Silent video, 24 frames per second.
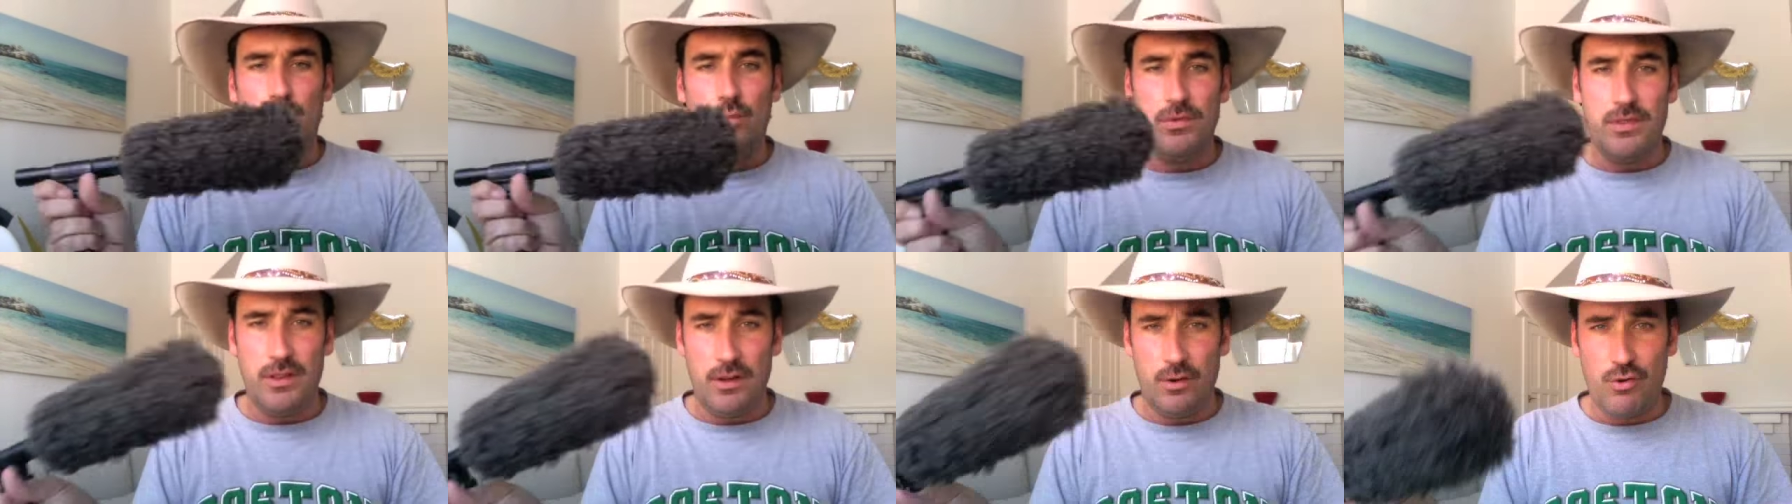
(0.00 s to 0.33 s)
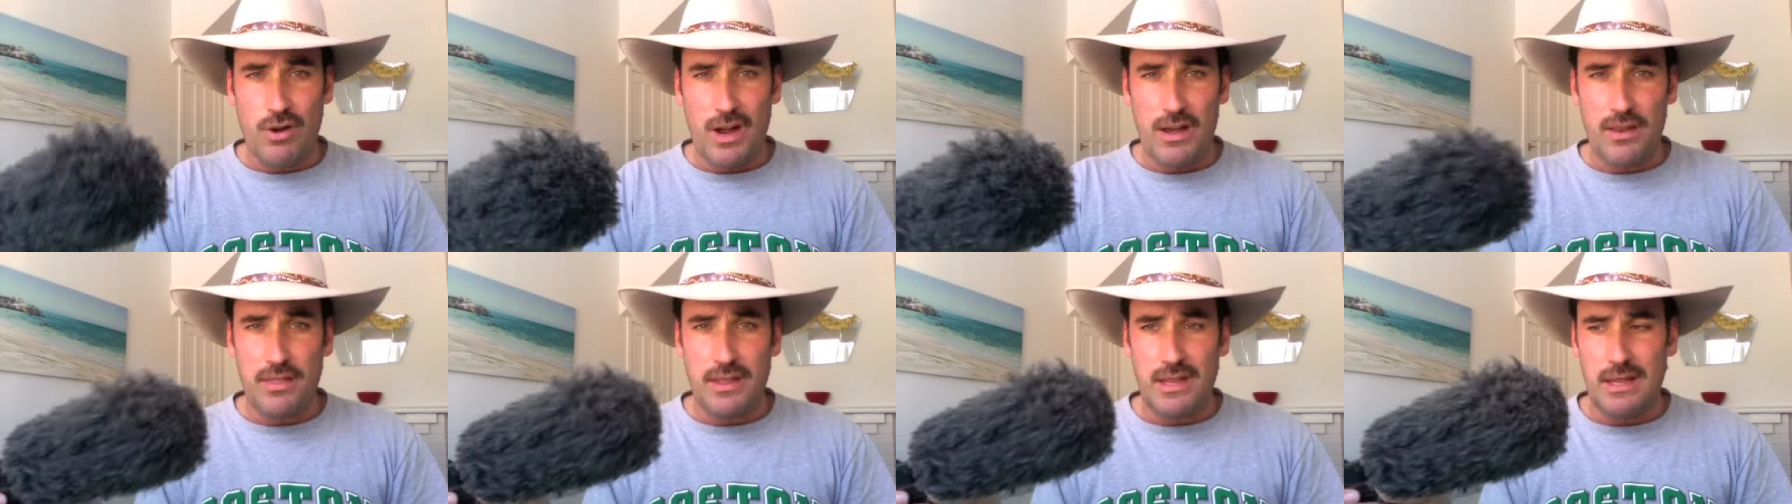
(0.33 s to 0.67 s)
The
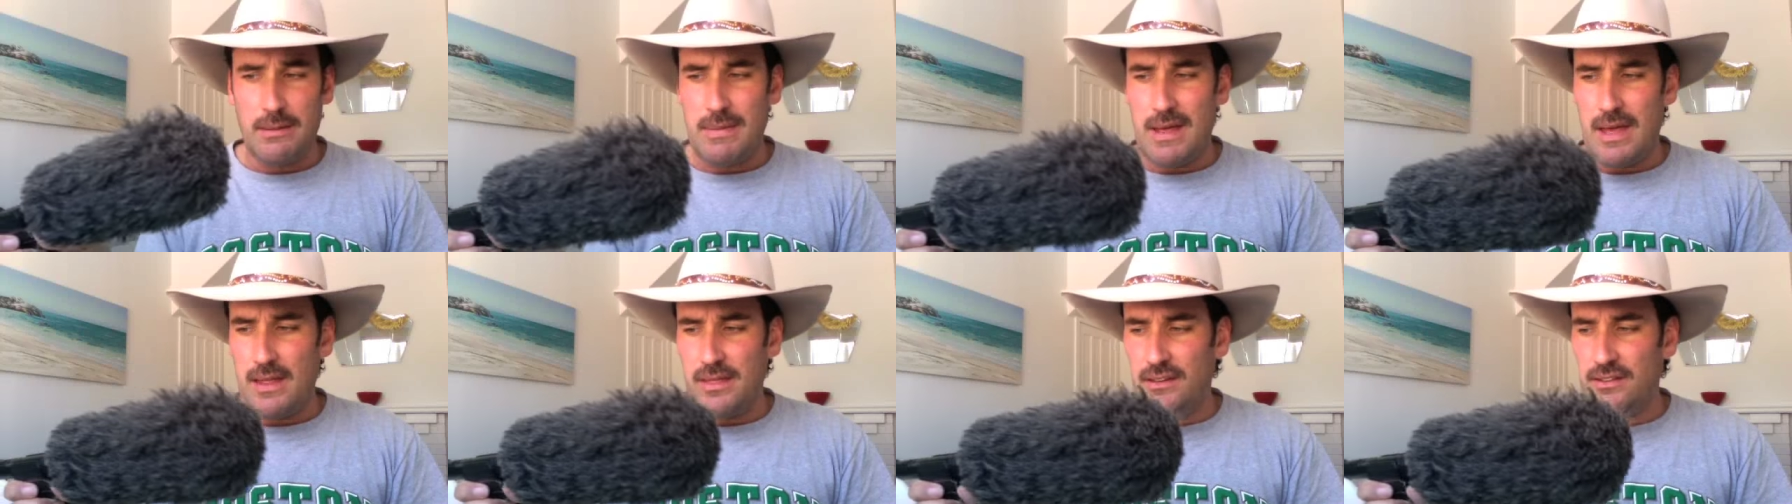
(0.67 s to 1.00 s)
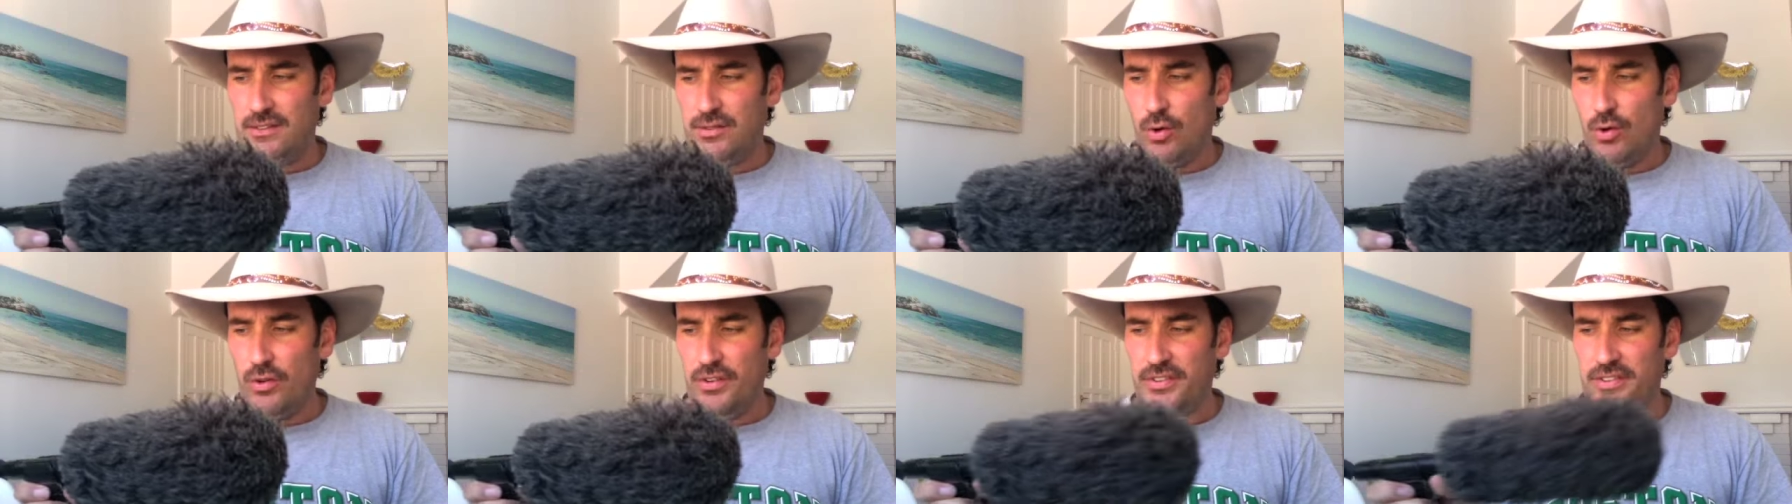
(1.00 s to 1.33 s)
great thing about
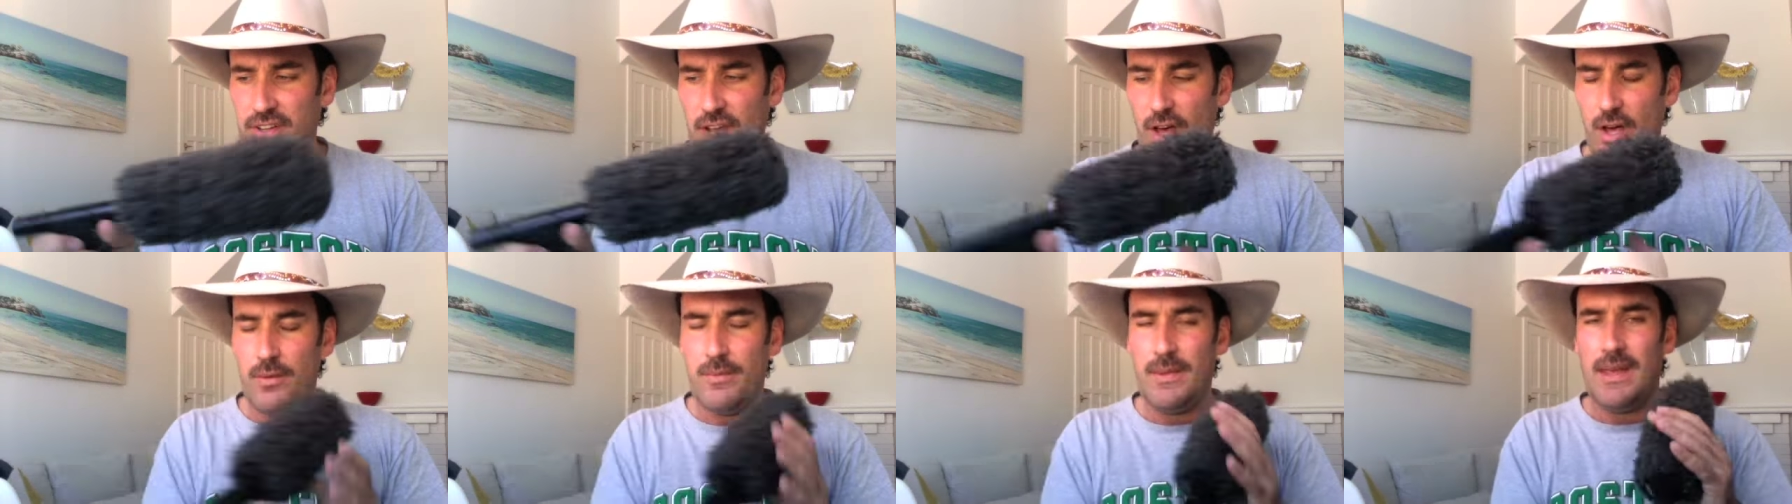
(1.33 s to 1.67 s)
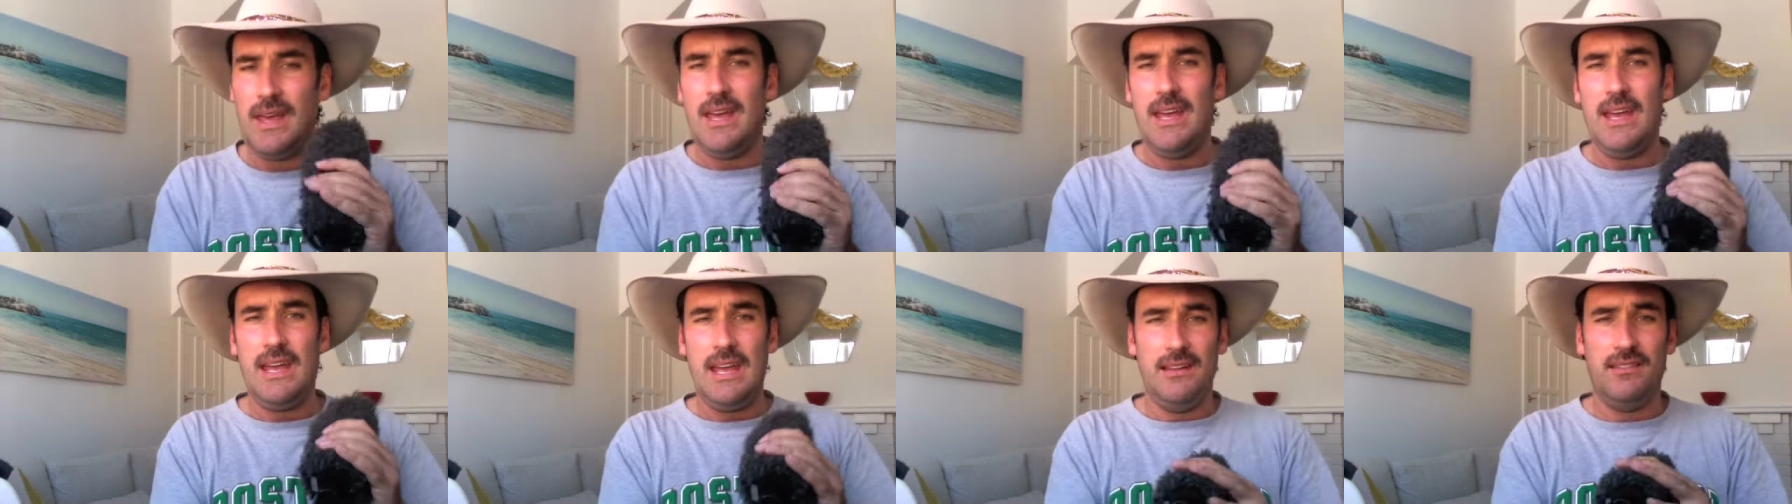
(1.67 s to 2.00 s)
this also
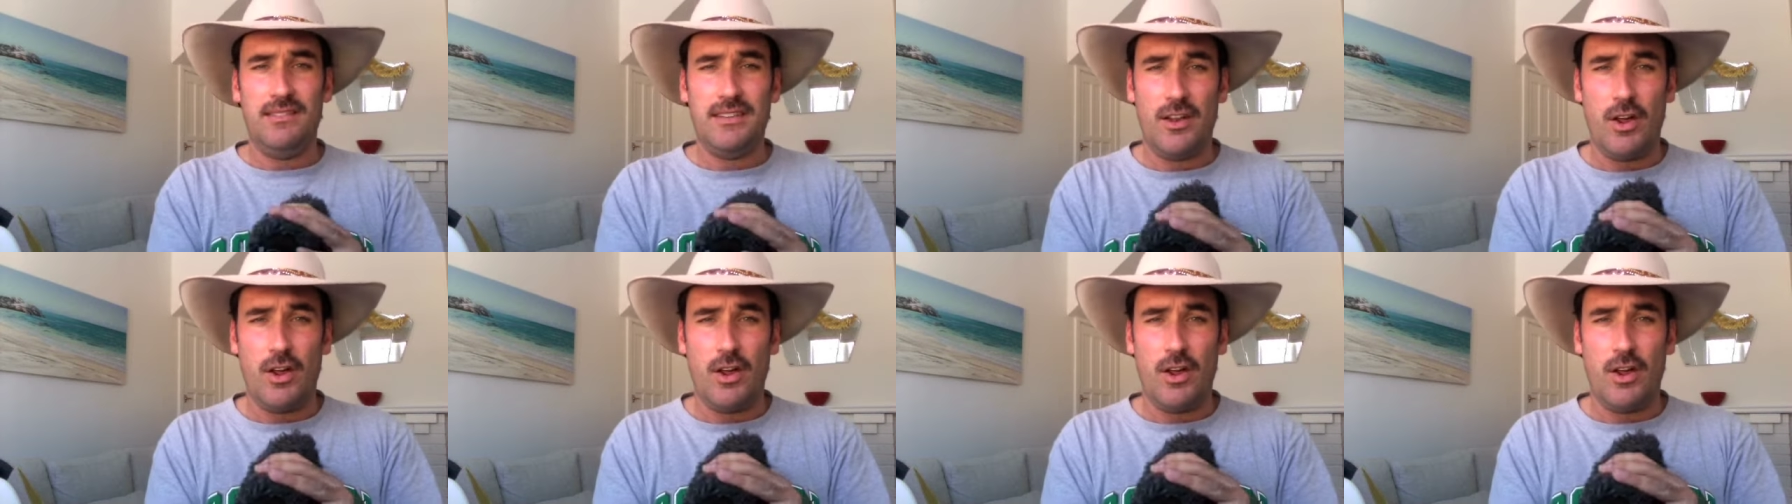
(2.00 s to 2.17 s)
is